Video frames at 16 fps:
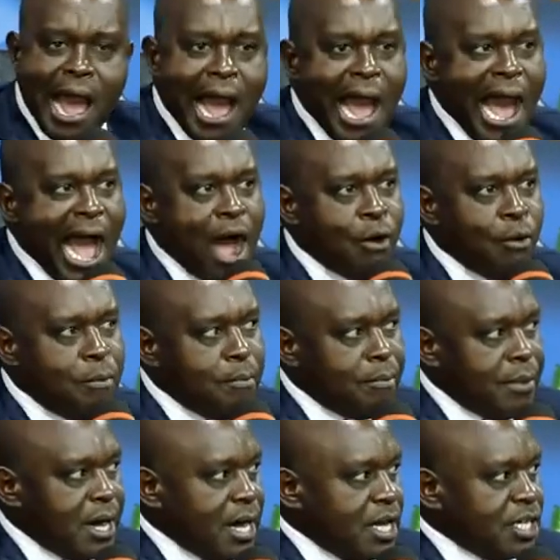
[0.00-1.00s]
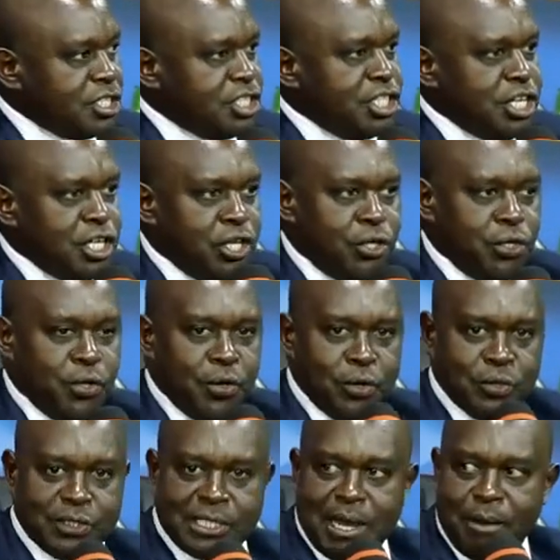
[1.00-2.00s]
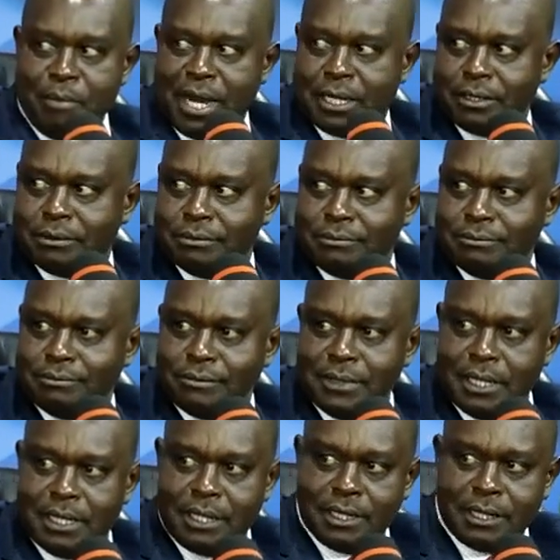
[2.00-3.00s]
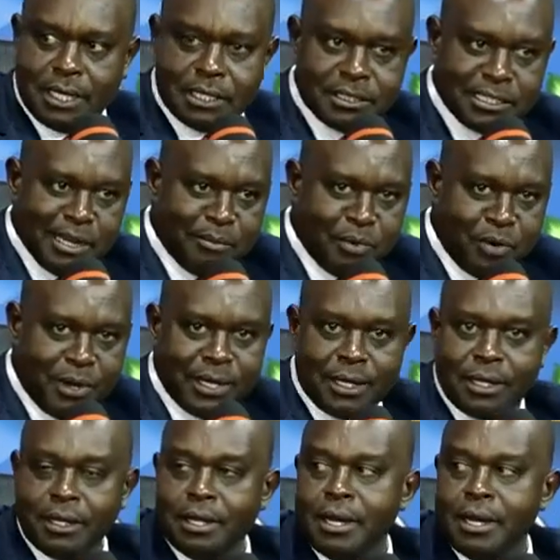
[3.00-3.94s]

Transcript: how much do you know someone? Mm-hmm. That's number one.